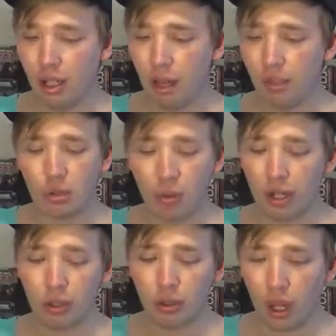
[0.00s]
I'm just way
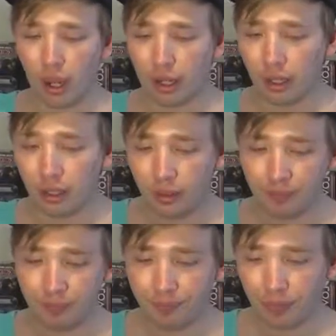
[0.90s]
too cocky.
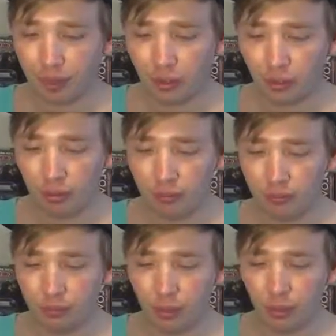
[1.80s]

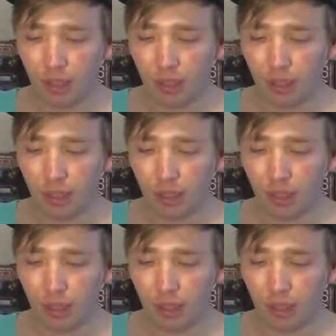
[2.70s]
I'm gonna